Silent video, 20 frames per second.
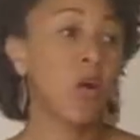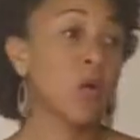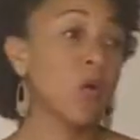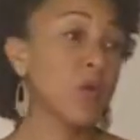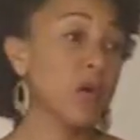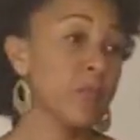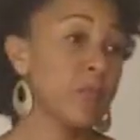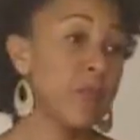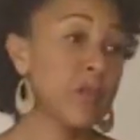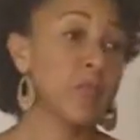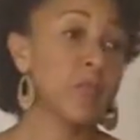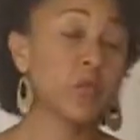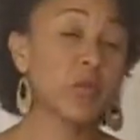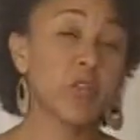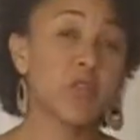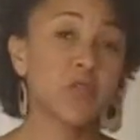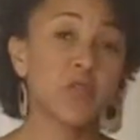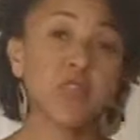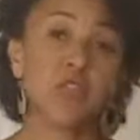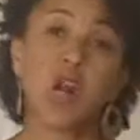Or people
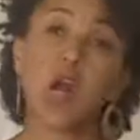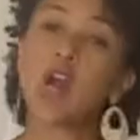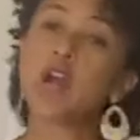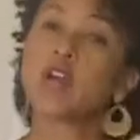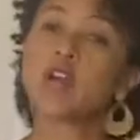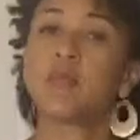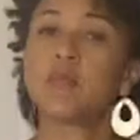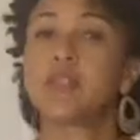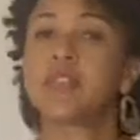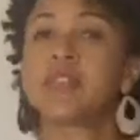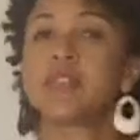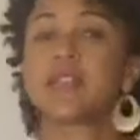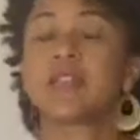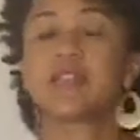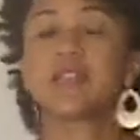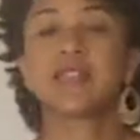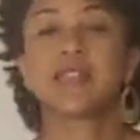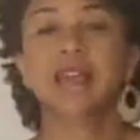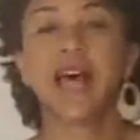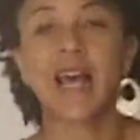use in arguments,
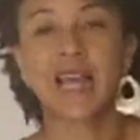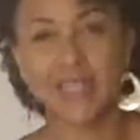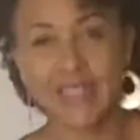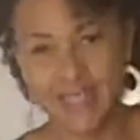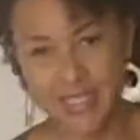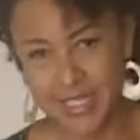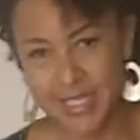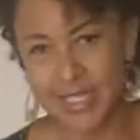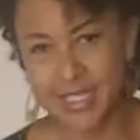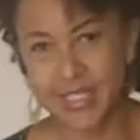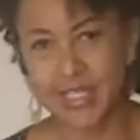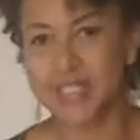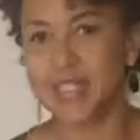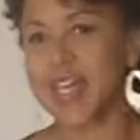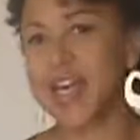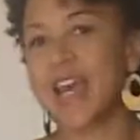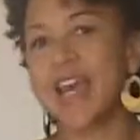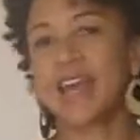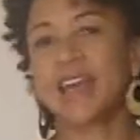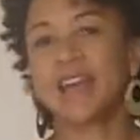scientists
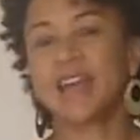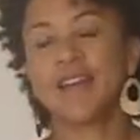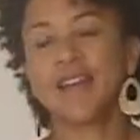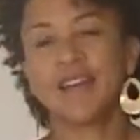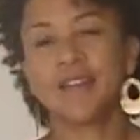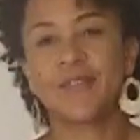say.